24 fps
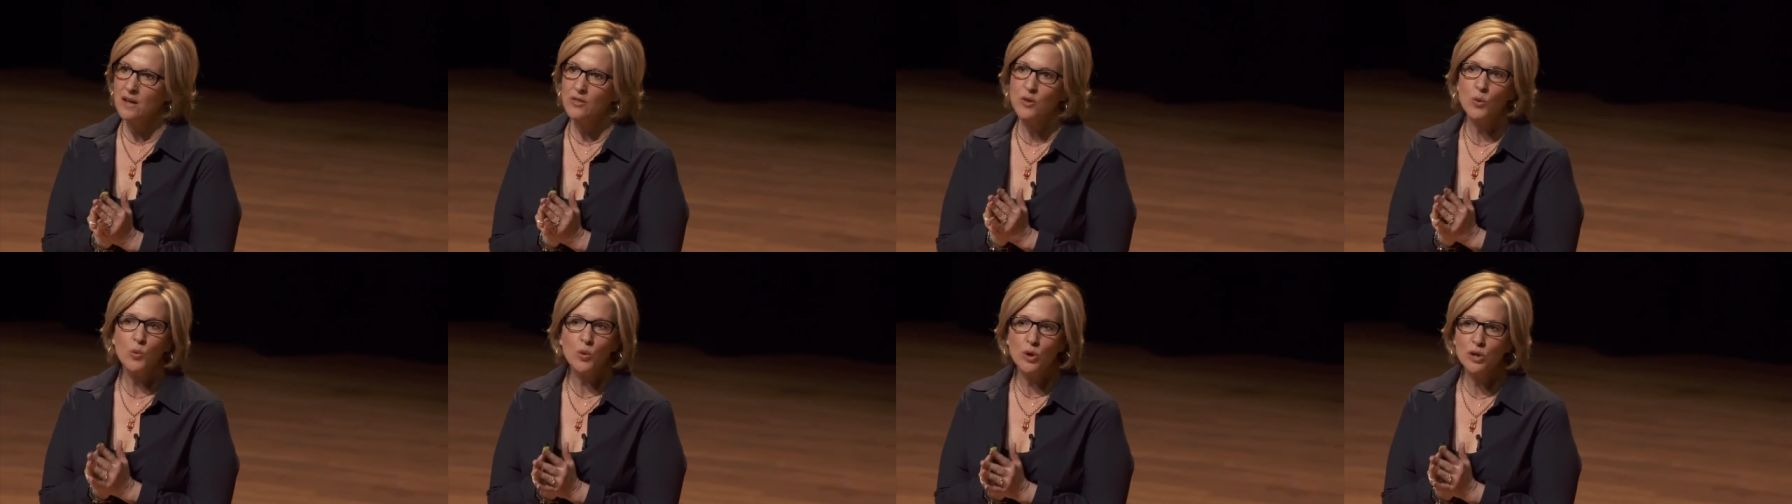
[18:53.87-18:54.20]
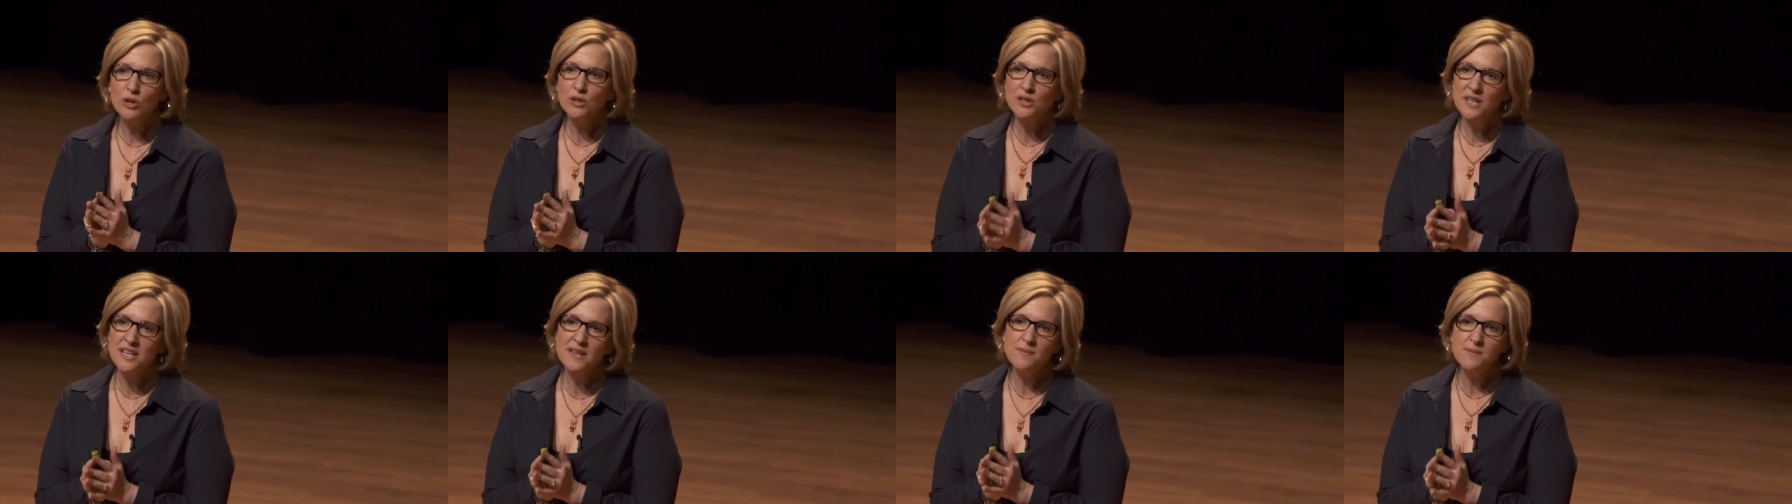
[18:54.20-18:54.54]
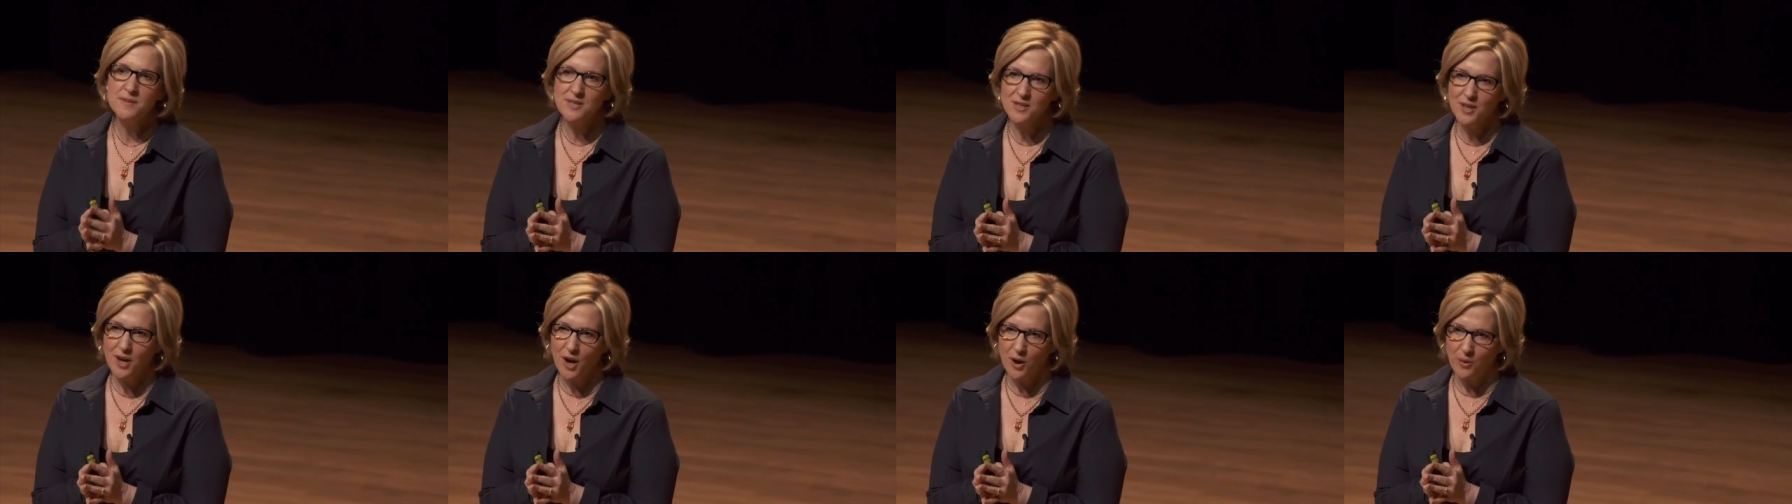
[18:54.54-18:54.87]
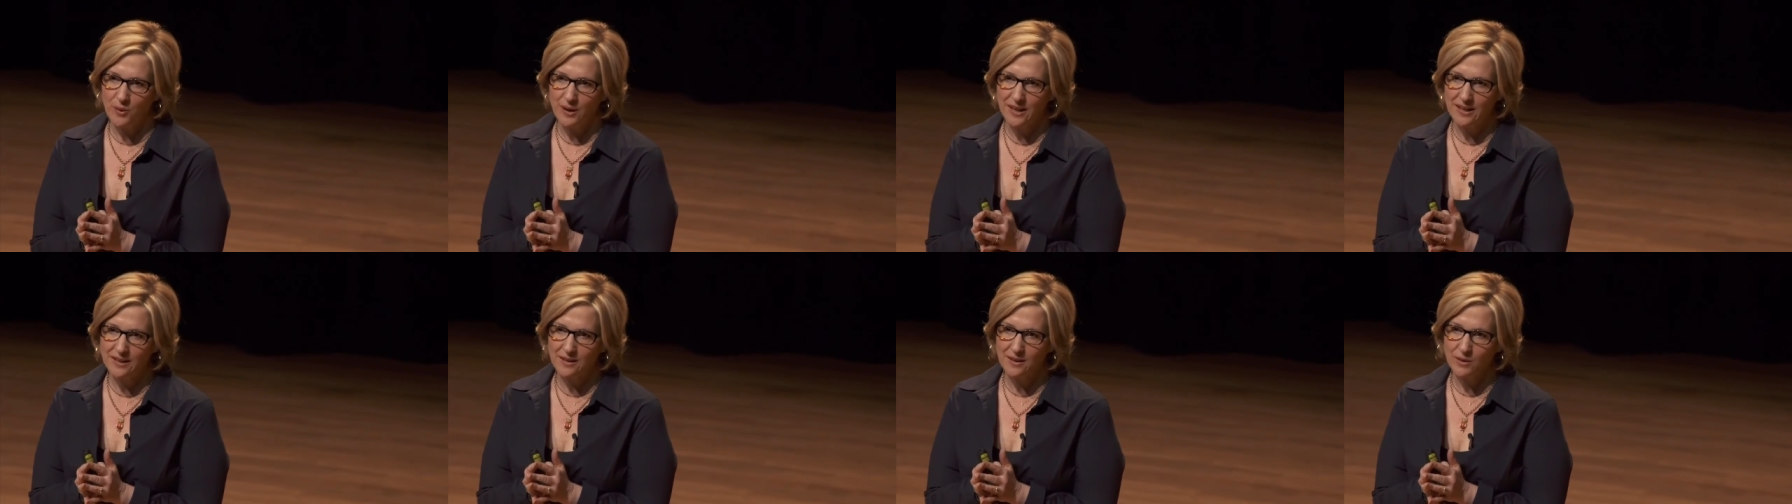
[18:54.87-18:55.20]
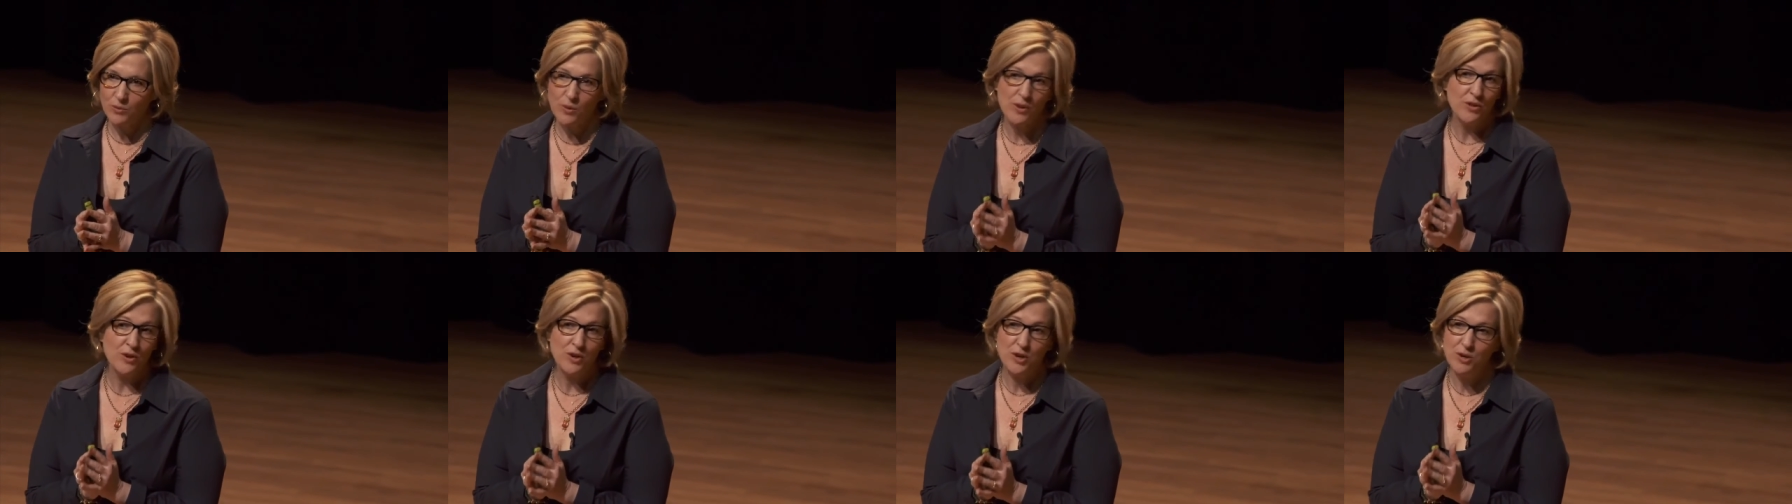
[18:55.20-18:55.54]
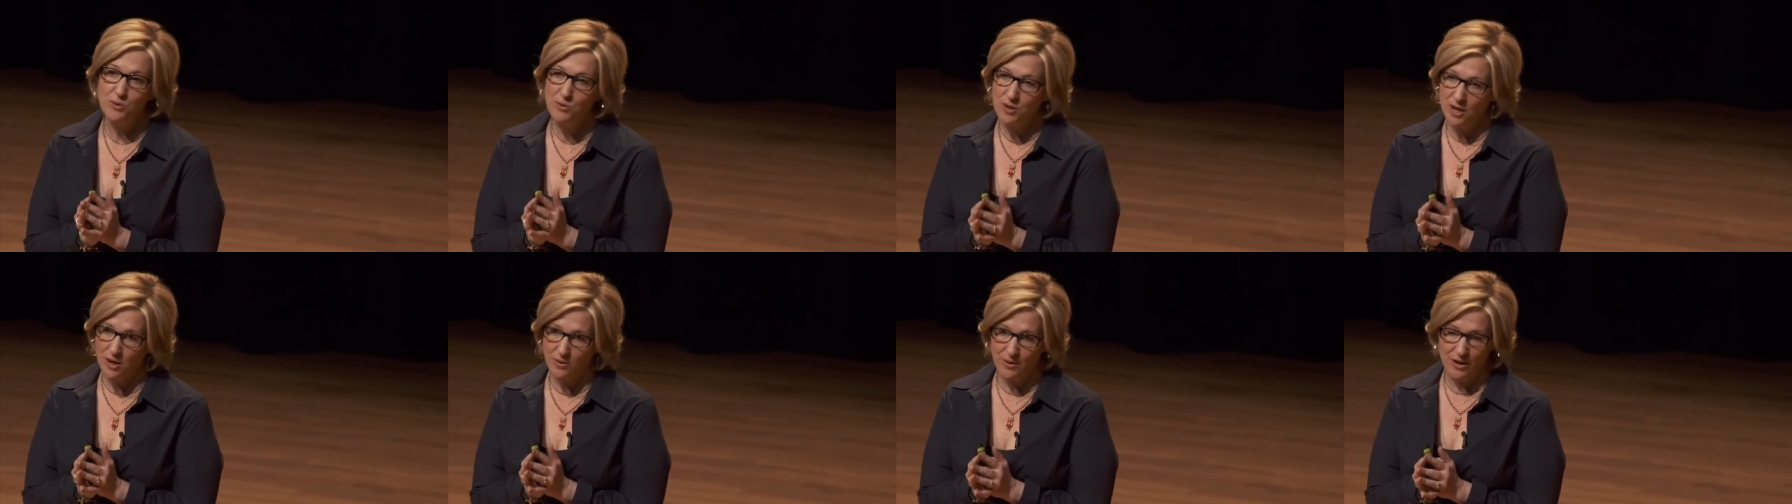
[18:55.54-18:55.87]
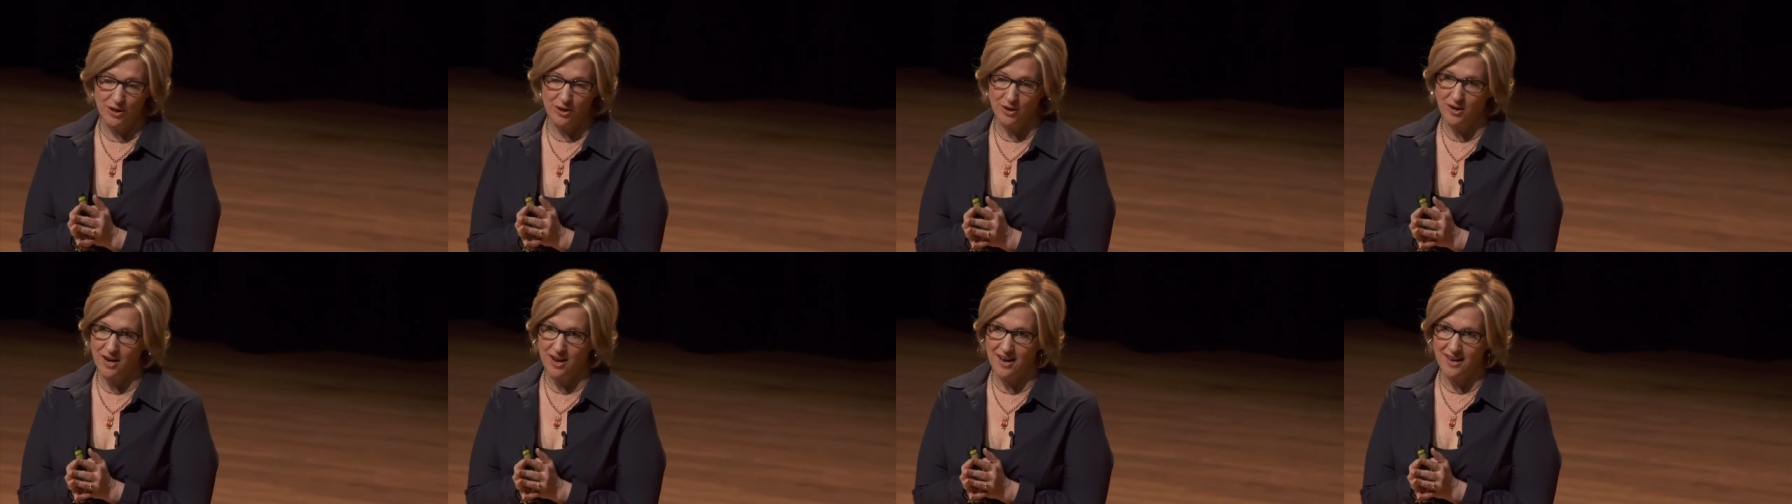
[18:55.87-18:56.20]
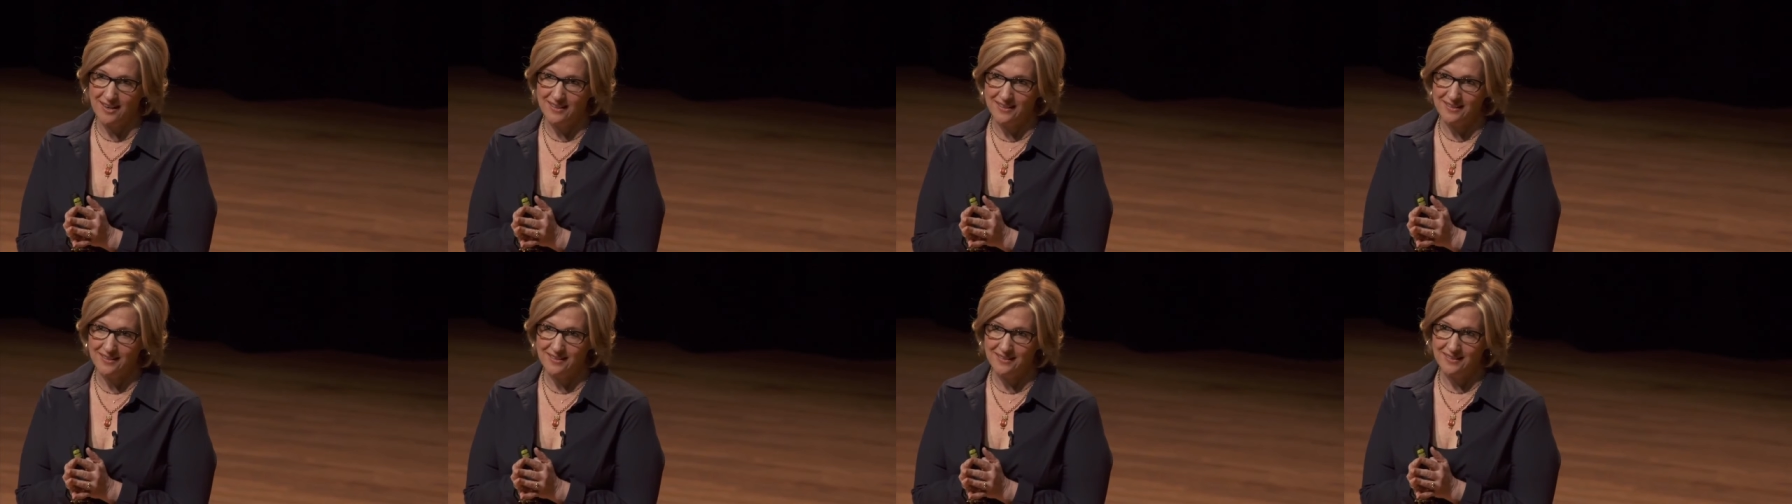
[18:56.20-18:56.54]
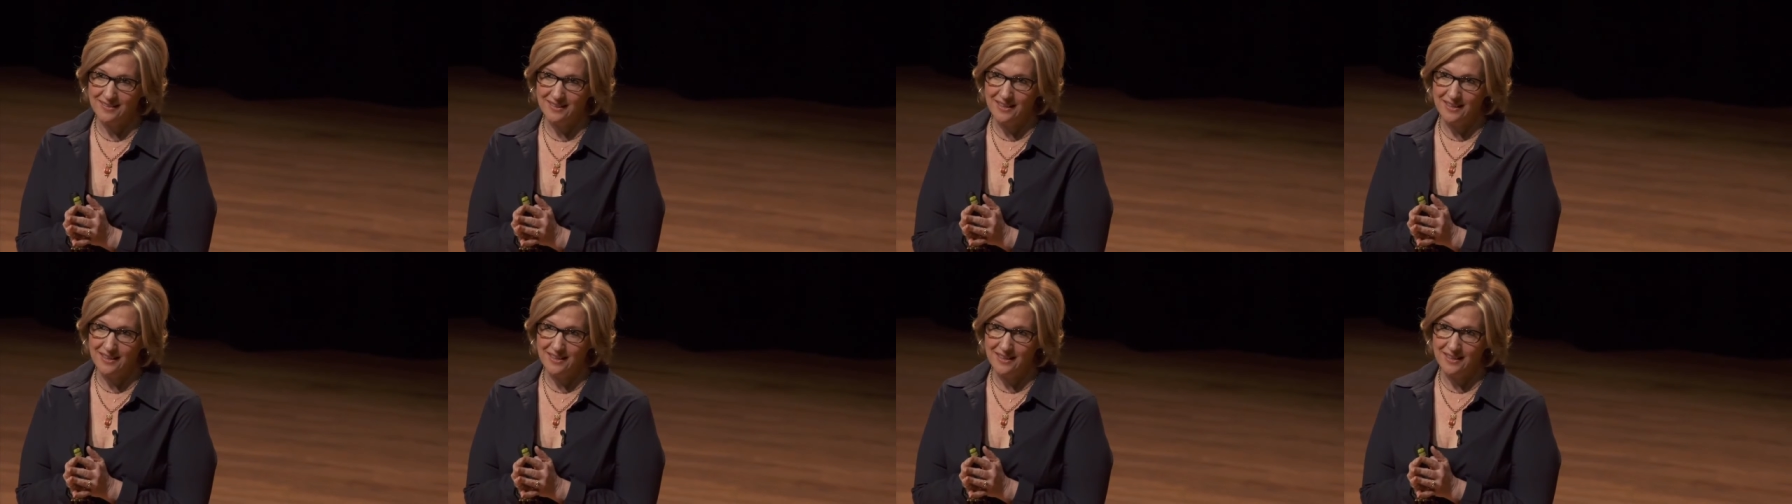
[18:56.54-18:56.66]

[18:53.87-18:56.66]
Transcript: the world keeps going, whether you know it or not.